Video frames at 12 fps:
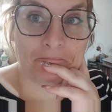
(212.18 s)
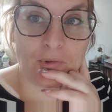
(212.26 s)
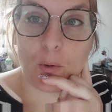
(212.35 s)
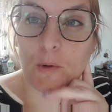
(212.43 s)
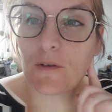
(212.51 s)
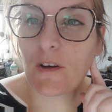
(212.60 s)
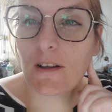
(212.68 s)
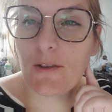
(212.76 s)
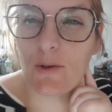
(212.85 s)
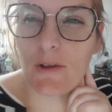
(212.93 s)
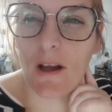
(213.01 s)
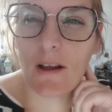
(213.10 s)
I wonder if I can
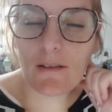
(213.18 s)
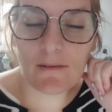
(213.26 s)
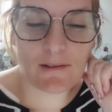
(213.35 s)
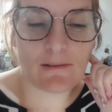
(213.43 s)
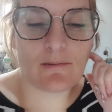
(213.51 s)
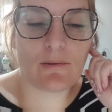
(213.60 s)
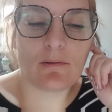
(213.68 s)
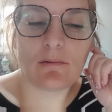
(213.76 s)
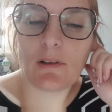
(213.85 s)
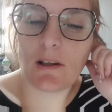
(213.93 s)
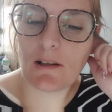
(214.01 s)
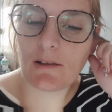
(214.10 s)
use that
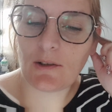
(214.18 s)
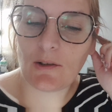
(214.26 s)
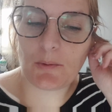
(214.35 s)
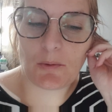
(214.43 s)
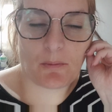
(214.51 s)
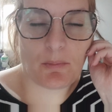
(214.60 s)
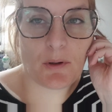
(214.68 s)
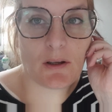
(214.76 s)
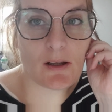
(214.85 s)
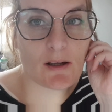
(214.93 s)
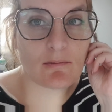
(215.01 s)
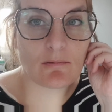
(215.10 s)
excuse when I'm
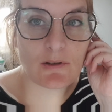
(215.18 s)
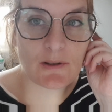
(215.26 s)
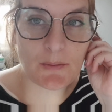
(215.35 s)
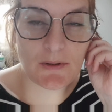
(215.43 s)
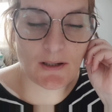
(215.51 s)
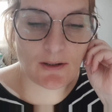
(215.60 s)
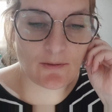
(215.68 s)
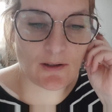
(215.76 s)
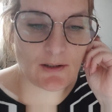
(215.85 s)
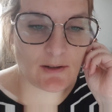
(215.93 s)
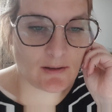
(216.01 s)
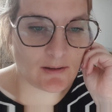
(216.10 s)
putting out Christmas
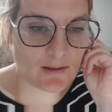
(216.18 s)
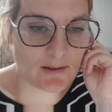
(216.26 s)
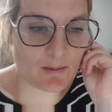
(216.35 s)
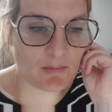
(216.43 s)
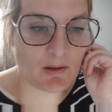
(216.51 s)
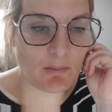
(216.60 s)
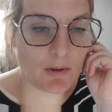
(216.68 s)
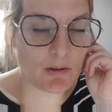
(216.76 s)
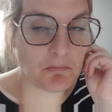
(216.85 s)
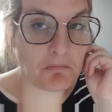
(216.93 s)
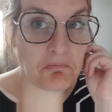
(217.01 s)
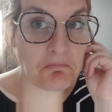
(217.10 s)
decorations in September.
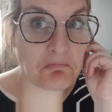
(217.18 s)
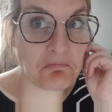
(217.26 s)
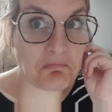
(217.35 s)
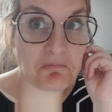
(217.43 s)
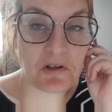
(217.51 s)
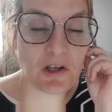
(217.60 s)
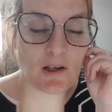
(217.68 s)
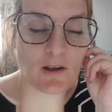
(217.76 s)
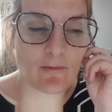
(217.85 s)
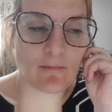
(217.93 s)
Don't know.